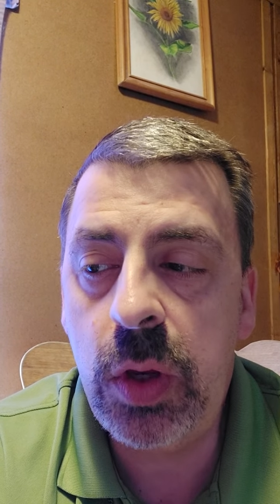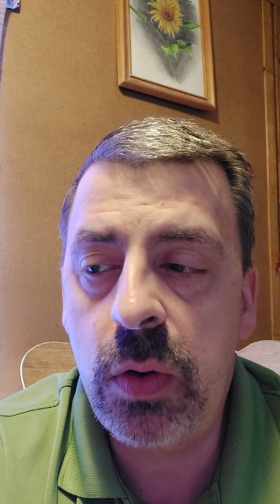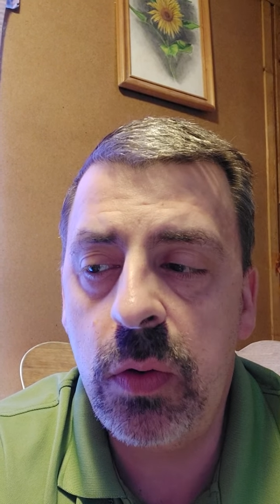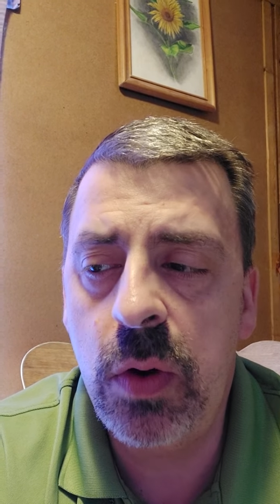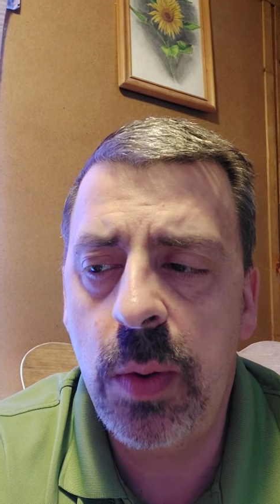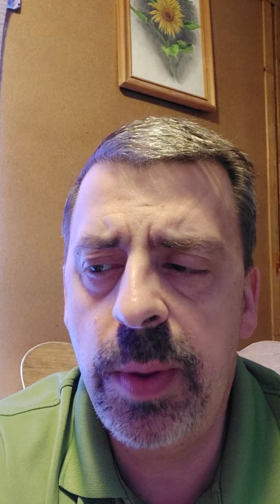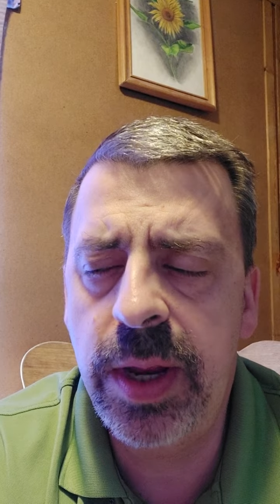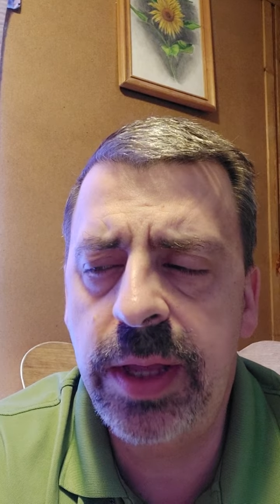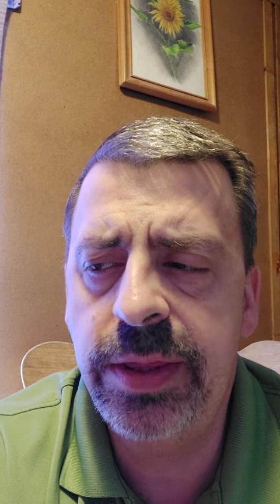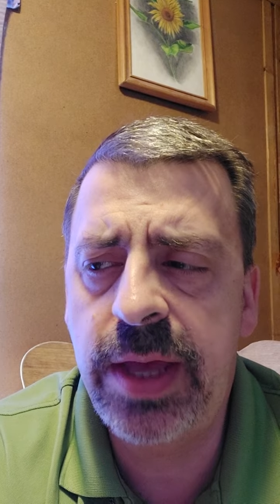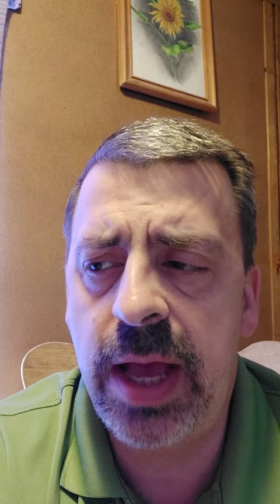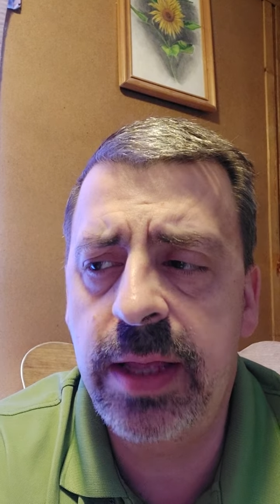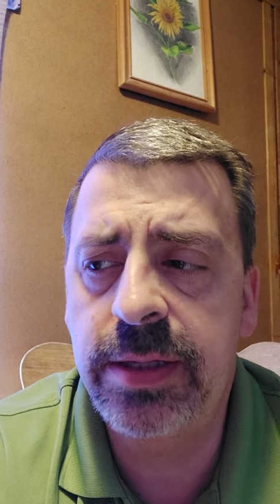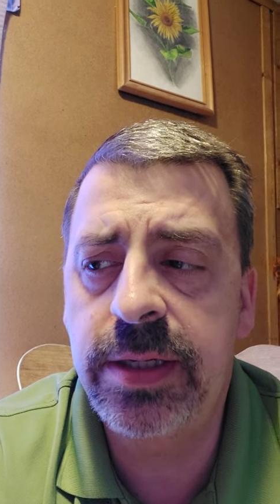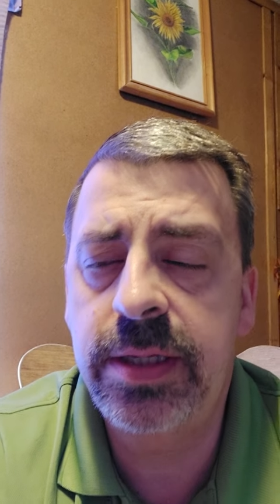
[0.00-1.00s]
Roman
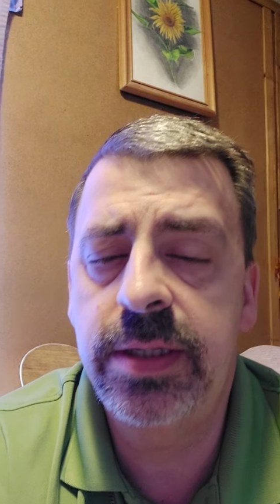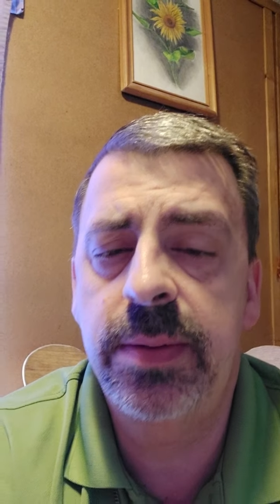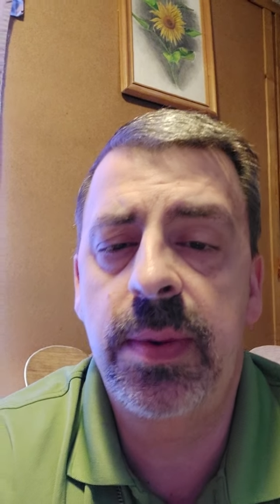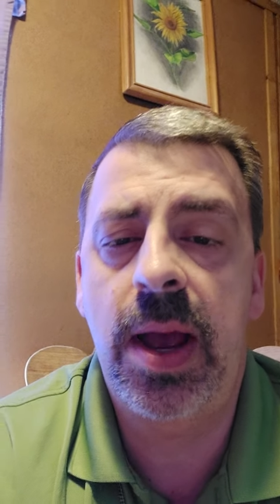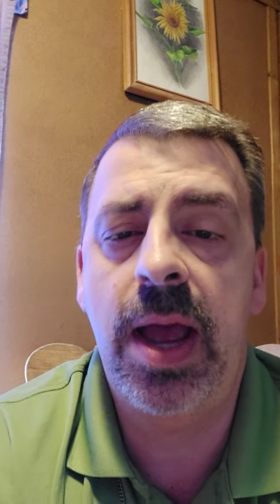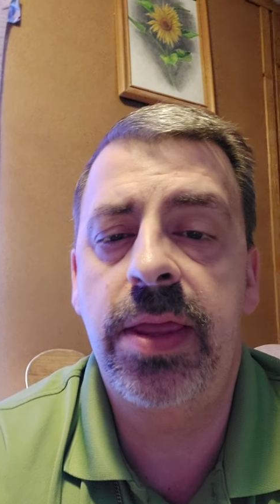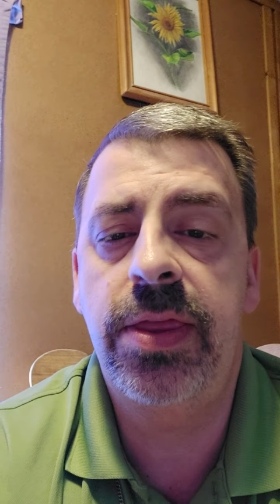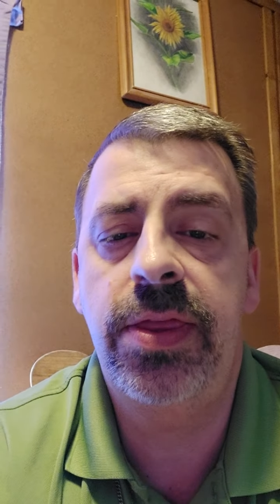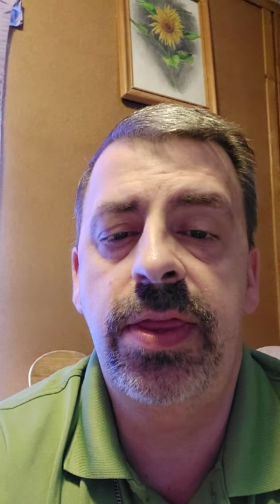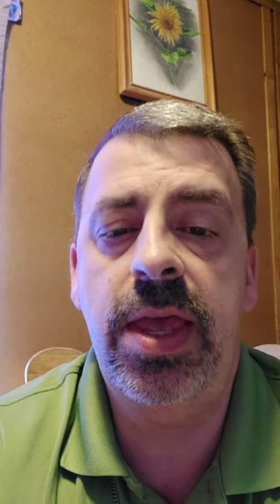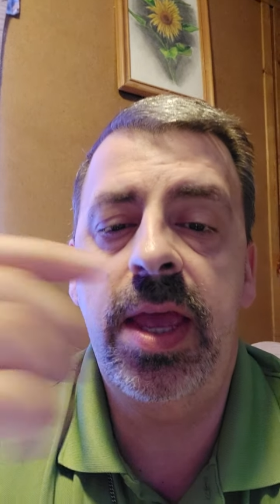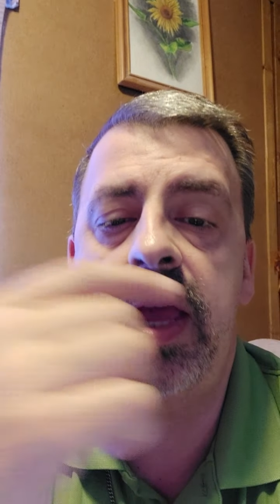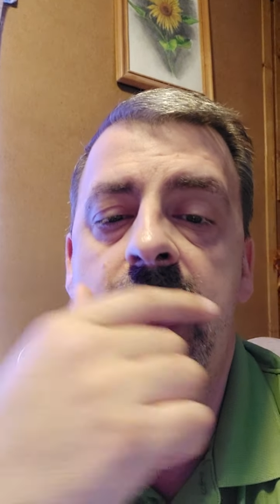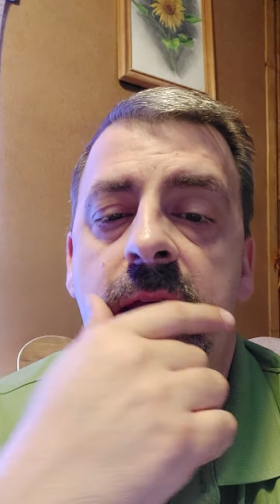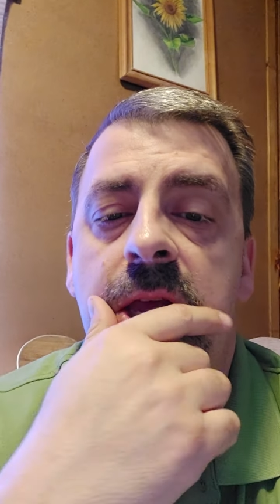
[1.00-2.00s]
Catholicism. I
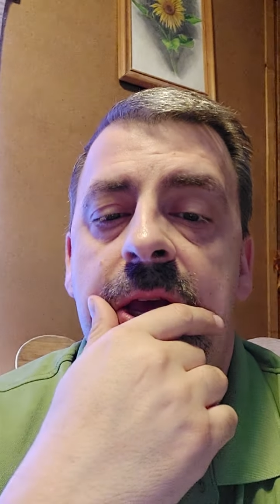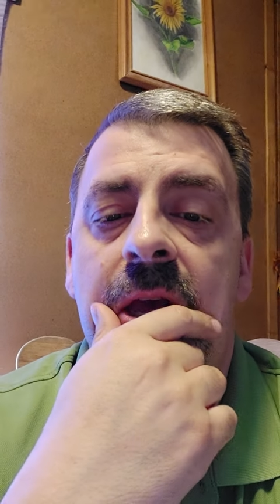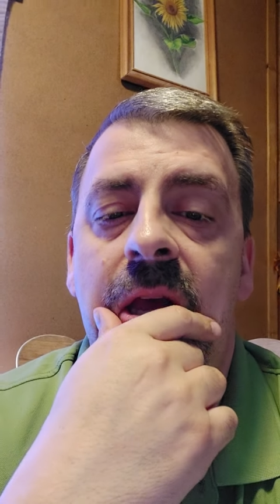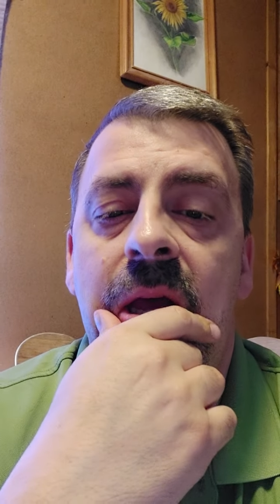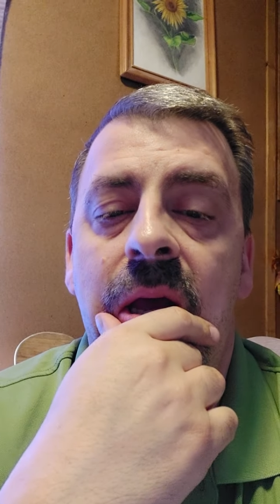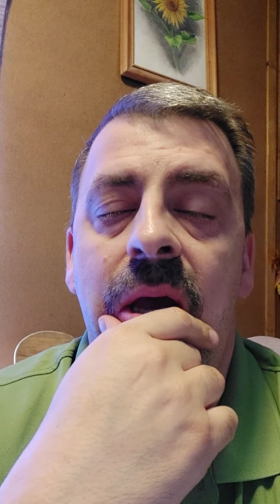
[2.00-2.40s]
think